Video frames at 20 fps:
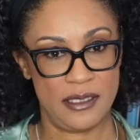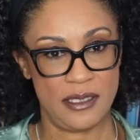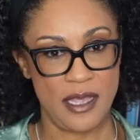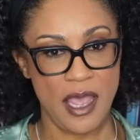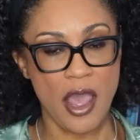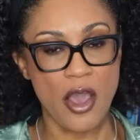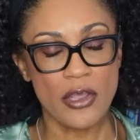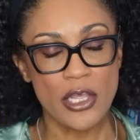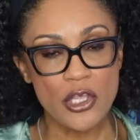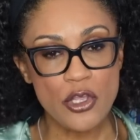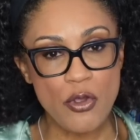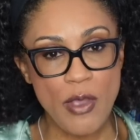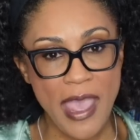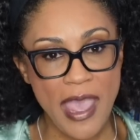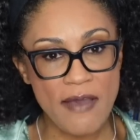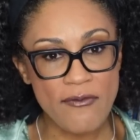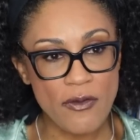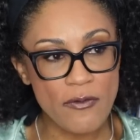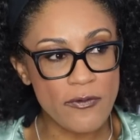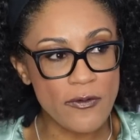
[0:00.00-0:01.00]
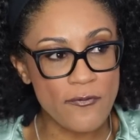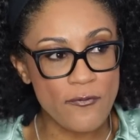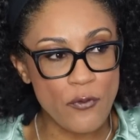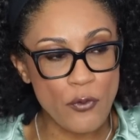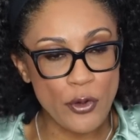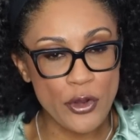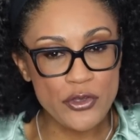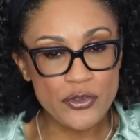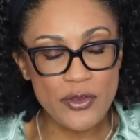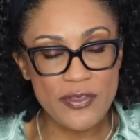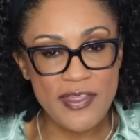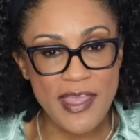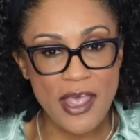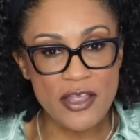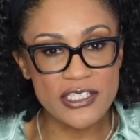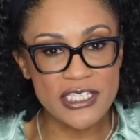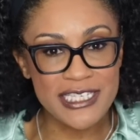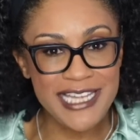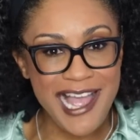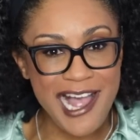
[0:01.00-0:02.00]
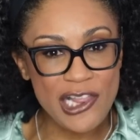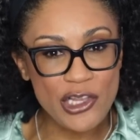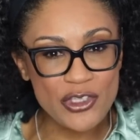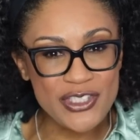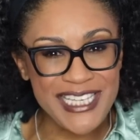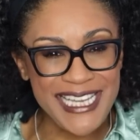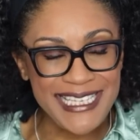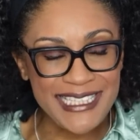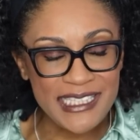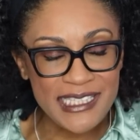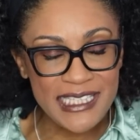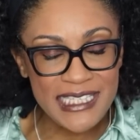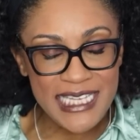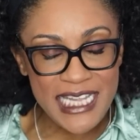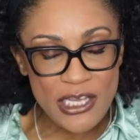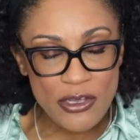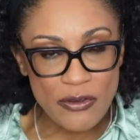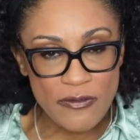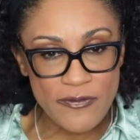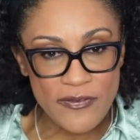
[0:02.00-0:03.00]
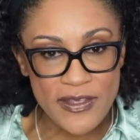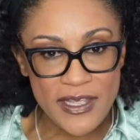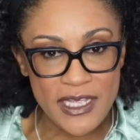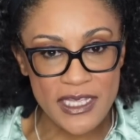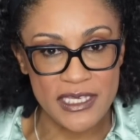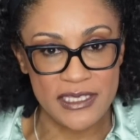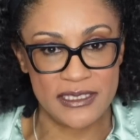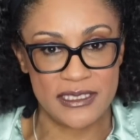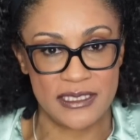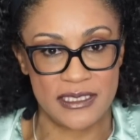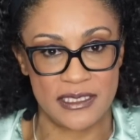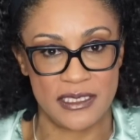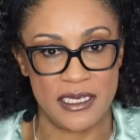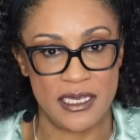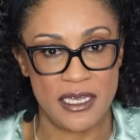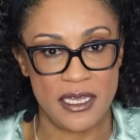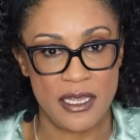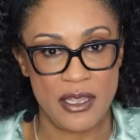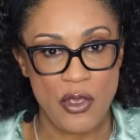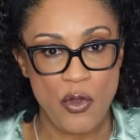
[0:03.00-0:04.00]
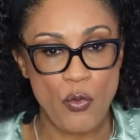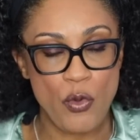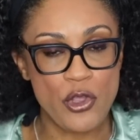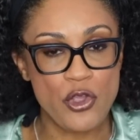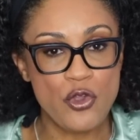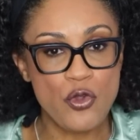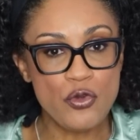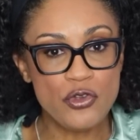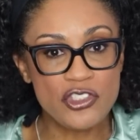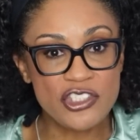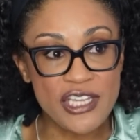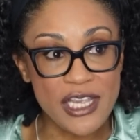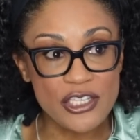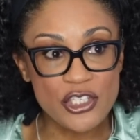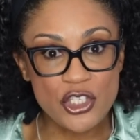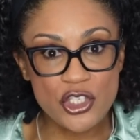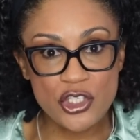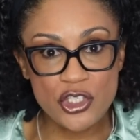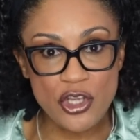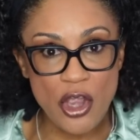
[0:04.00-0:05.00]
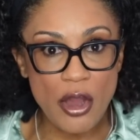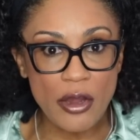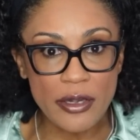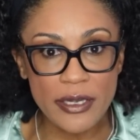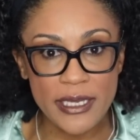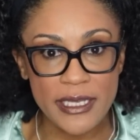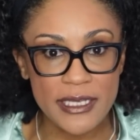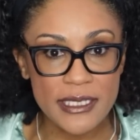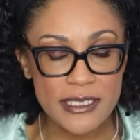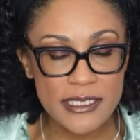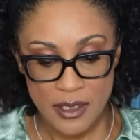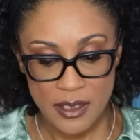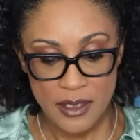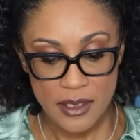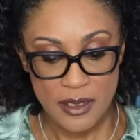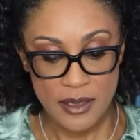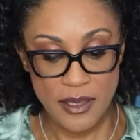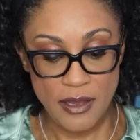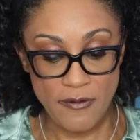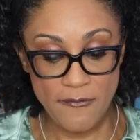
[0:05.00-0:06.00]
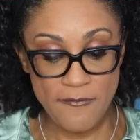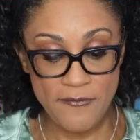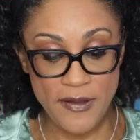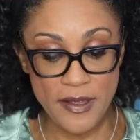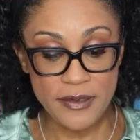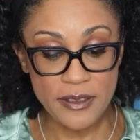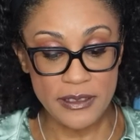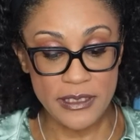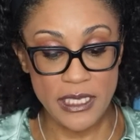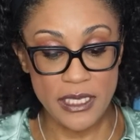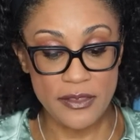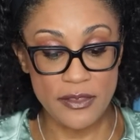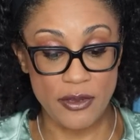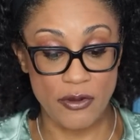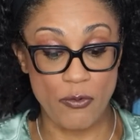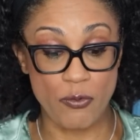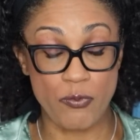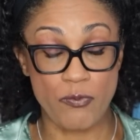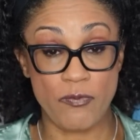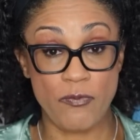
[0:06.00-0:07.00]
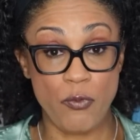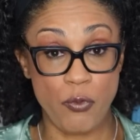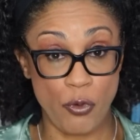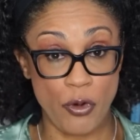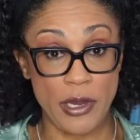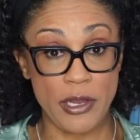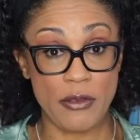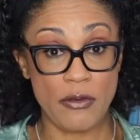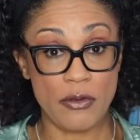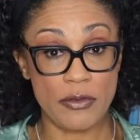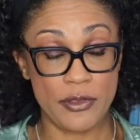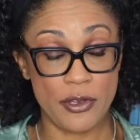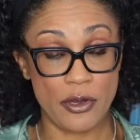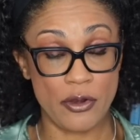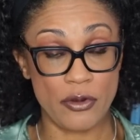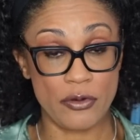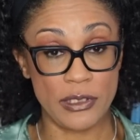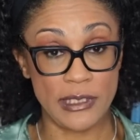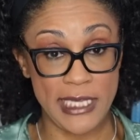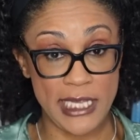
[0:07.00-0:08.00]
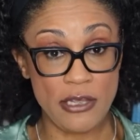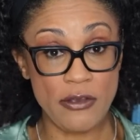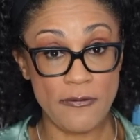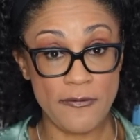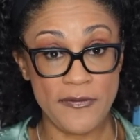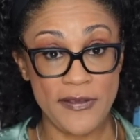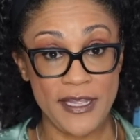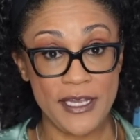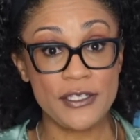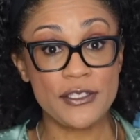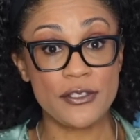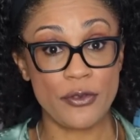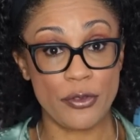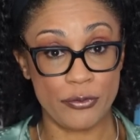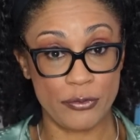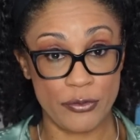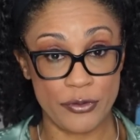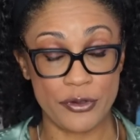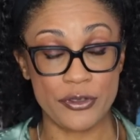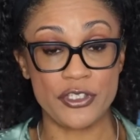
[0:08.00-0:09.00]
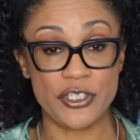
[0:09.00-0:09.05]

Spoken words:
How can you have over $400,000 in legal fees when you just started? They're funneling their legal fees through their